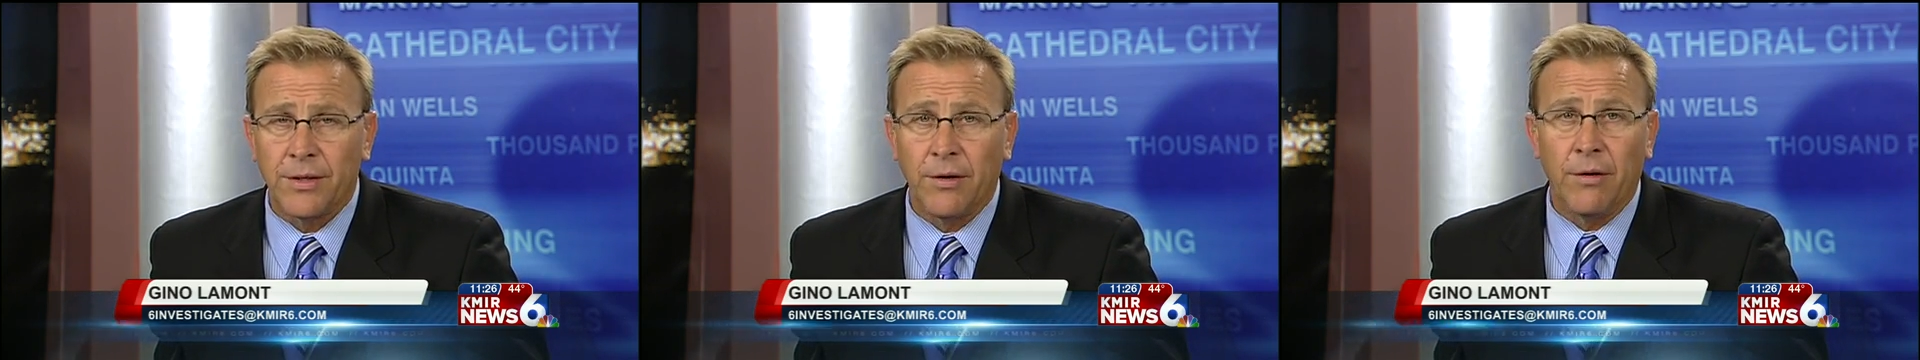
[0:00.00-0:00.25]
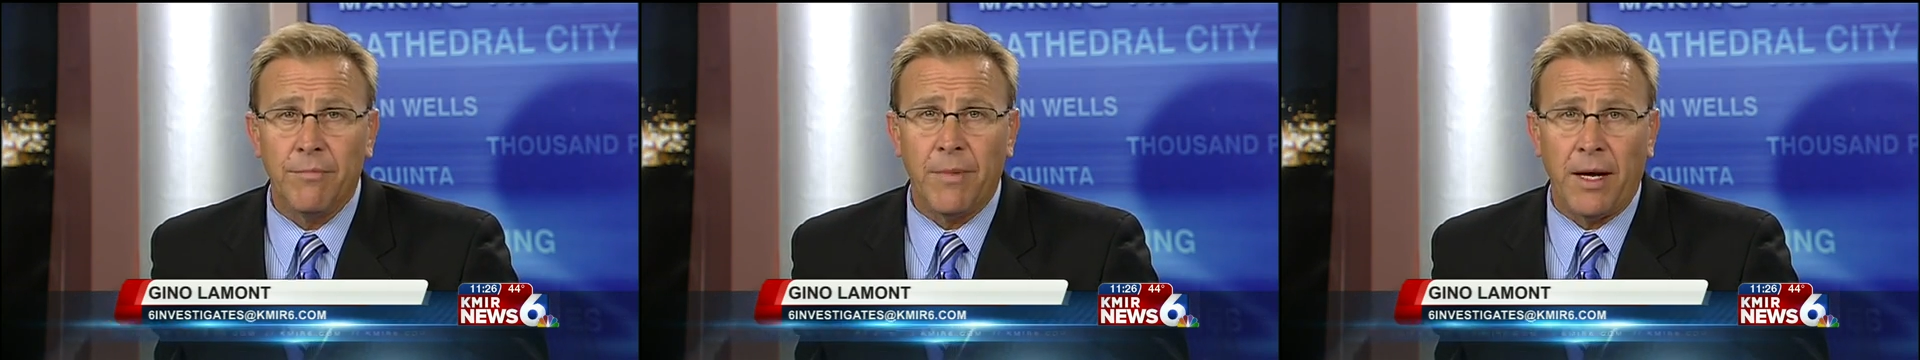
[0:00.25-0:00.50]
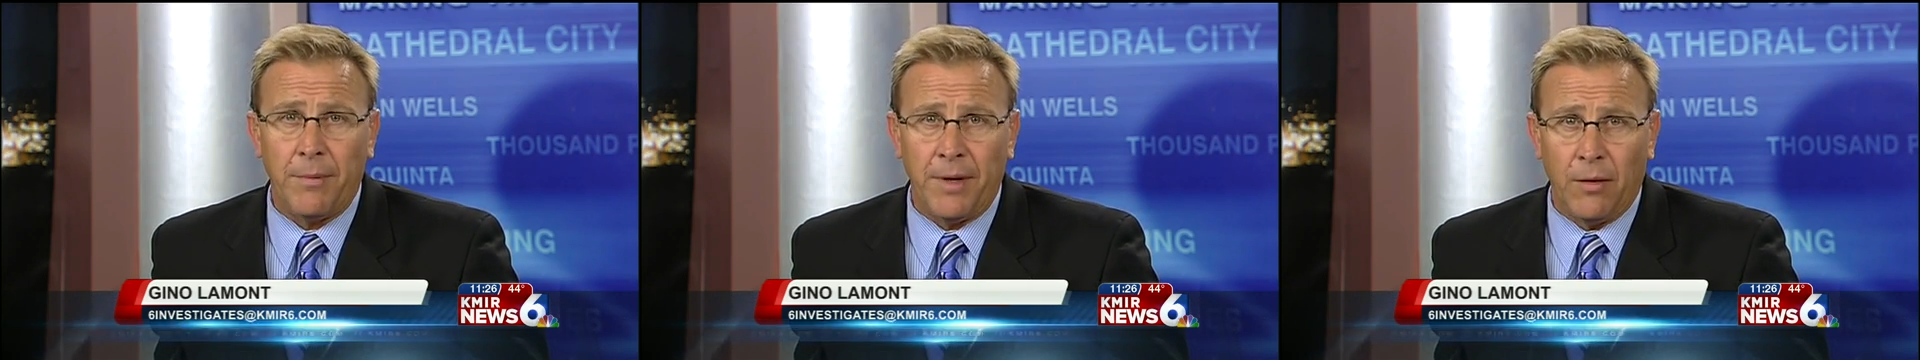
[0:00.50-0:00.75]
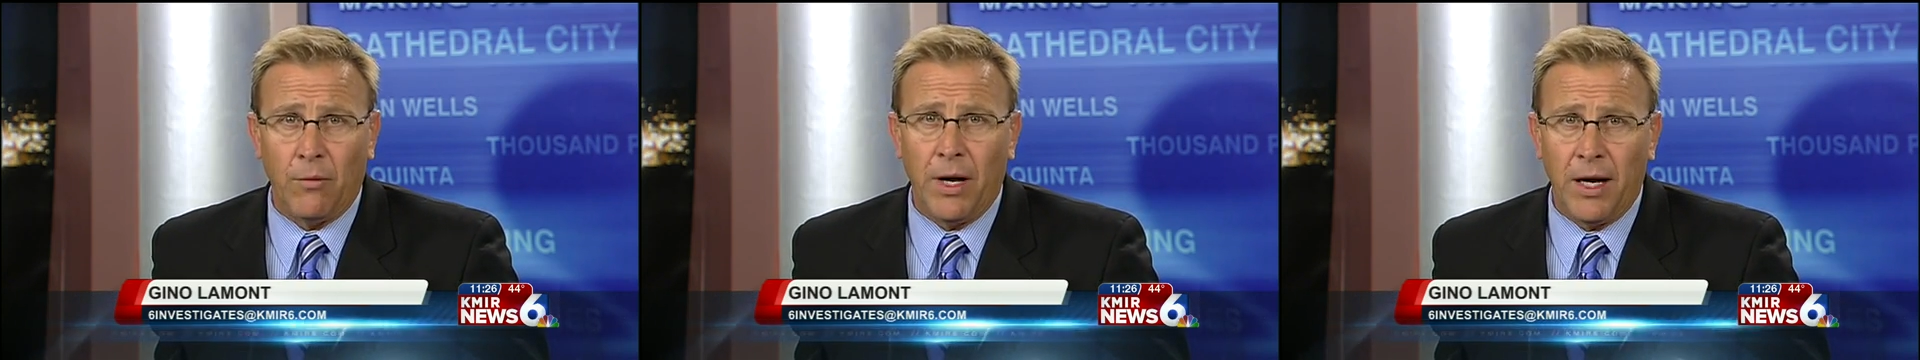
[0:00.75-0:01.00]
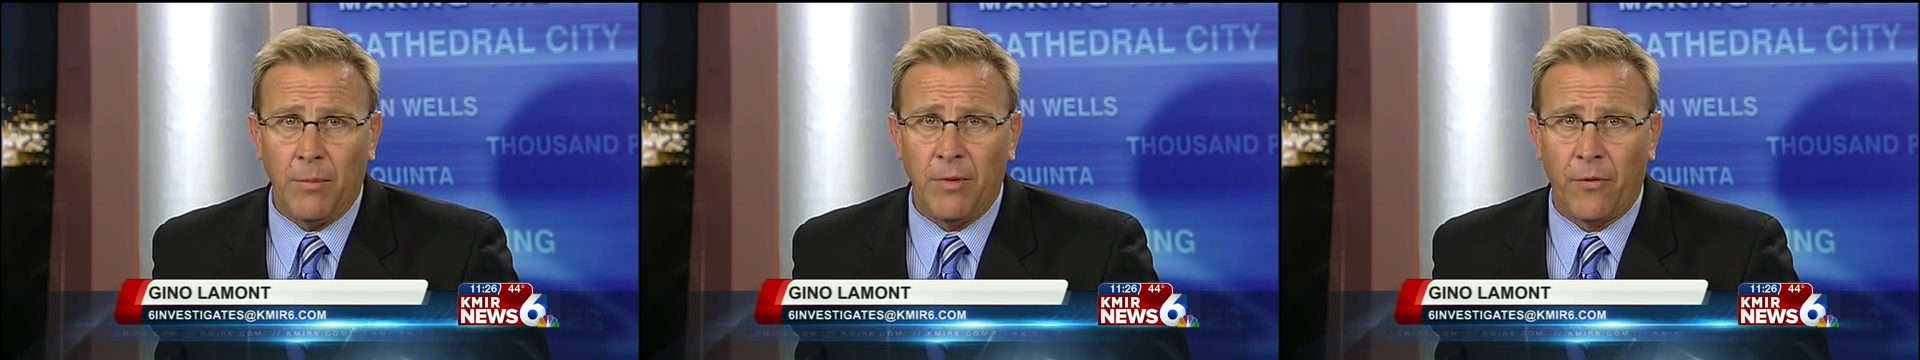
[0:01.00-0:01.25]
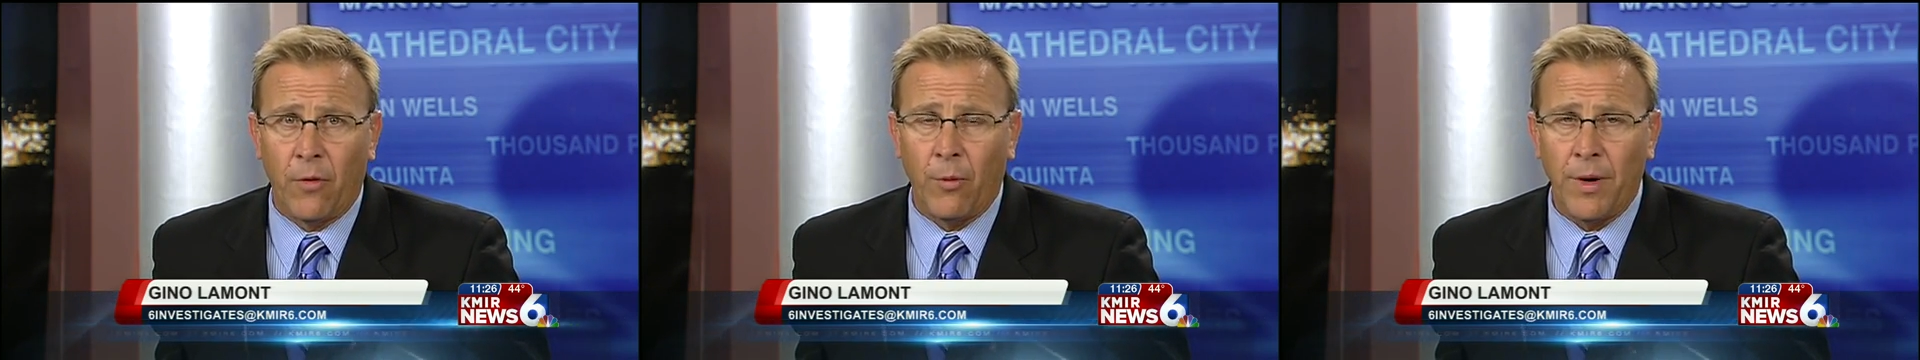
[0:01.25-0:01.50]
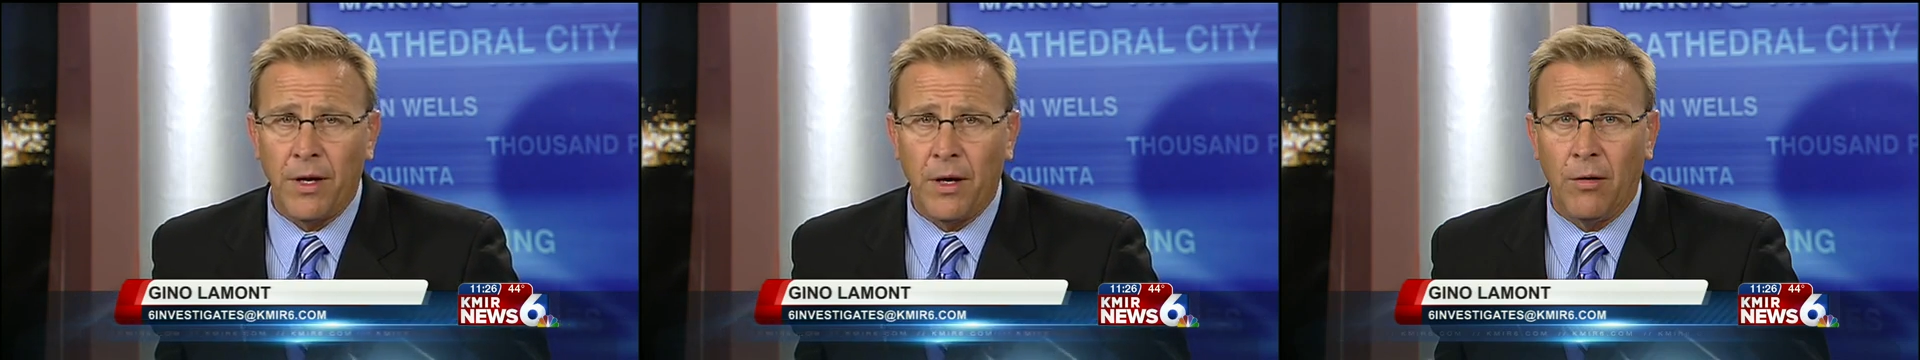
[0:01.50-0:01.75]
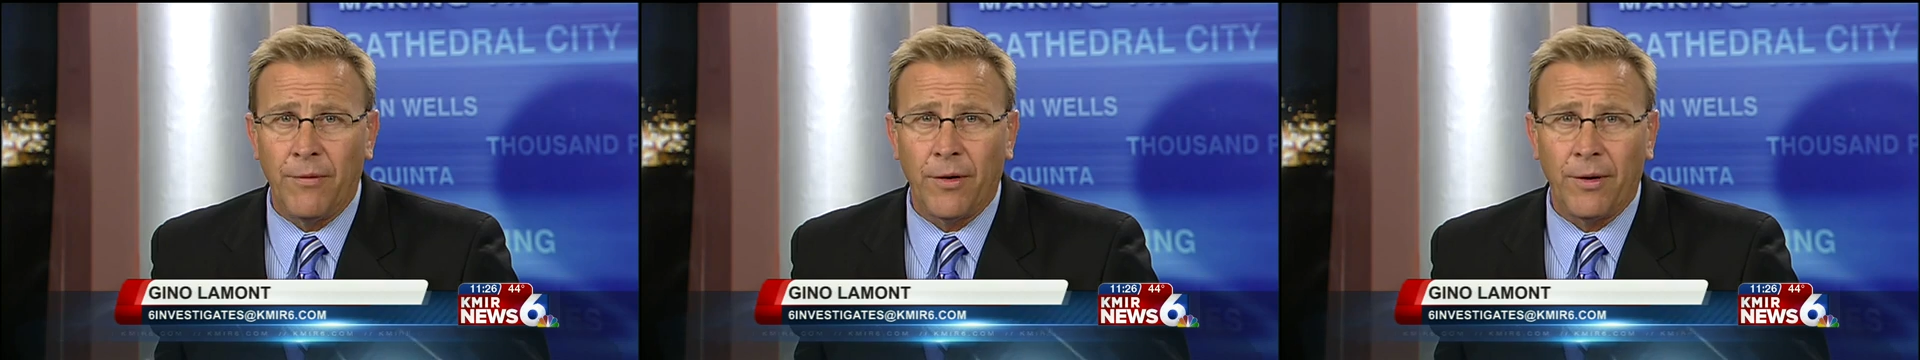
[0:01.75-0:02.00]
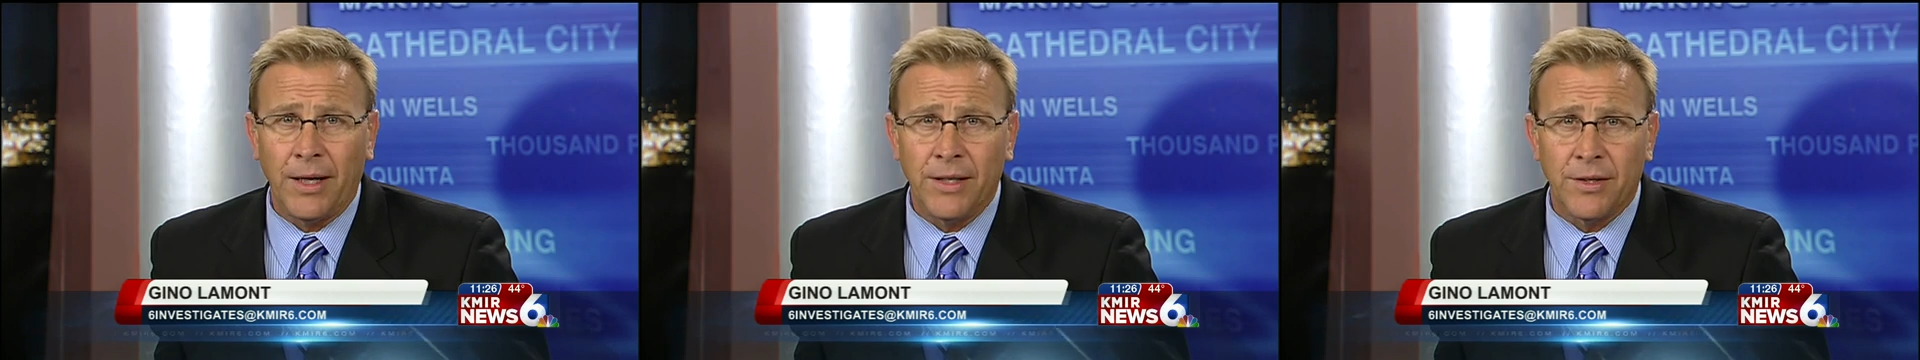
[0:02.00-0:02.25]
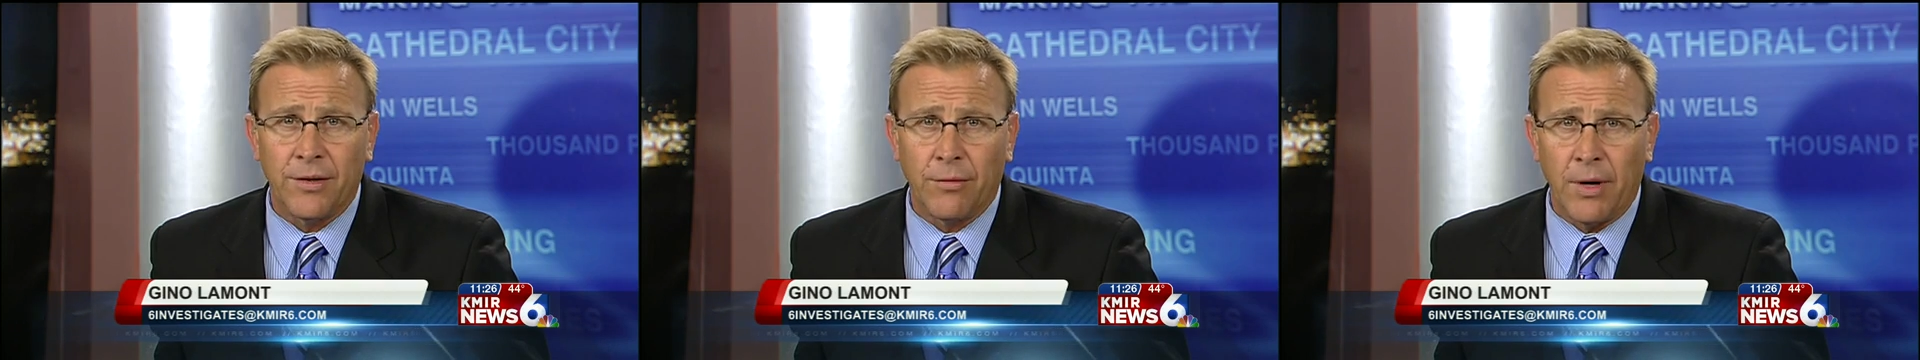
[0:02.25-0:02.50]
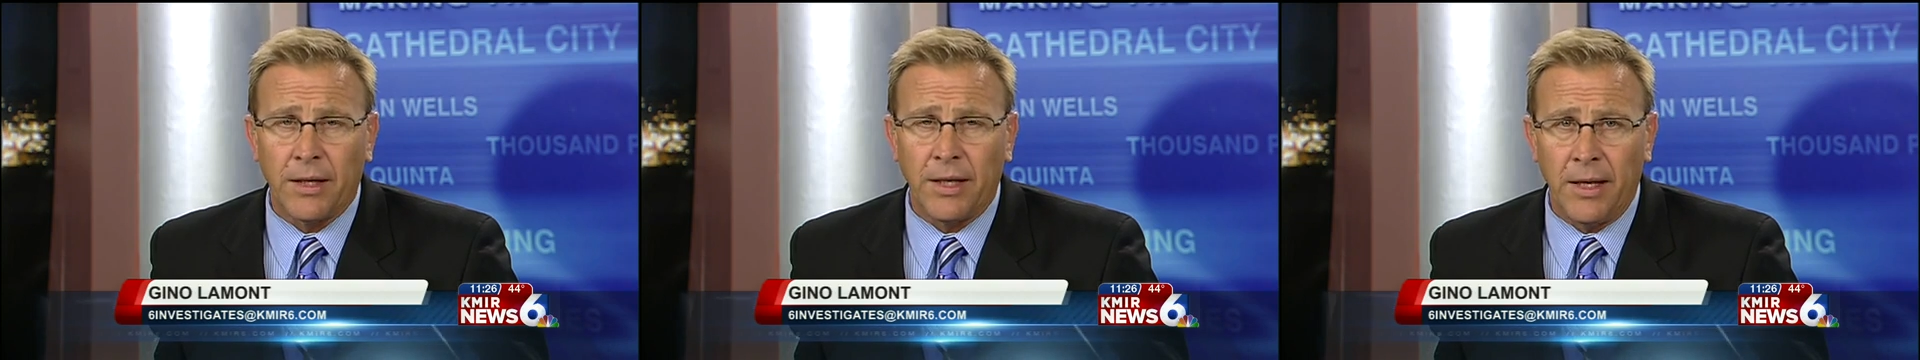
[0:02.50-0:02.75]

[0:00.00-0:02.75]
so it may be a while before we know if there is a direct